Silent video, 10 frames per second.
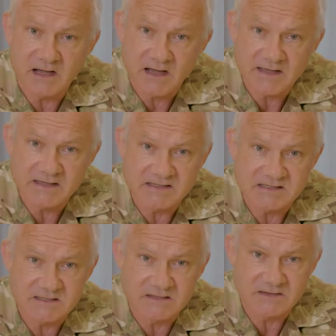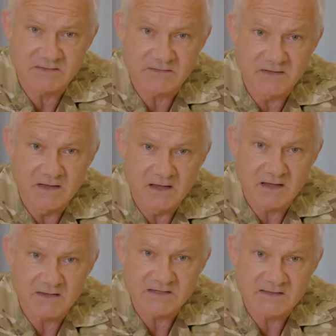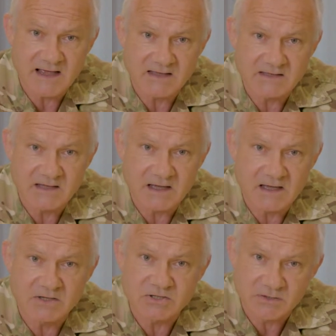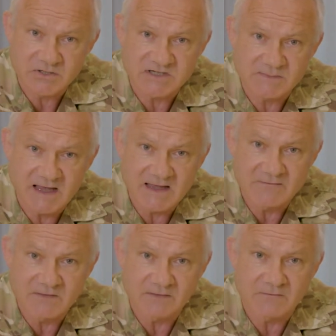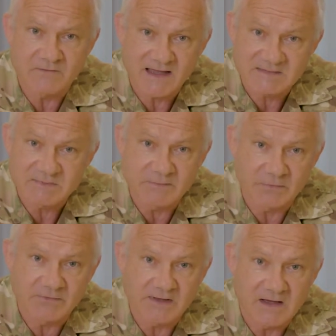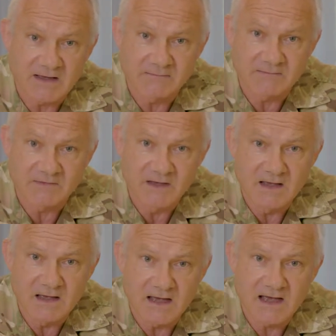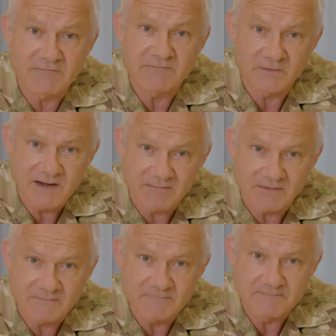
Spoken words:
eye is turned to that atrocious behaviour that affects people's lives forever.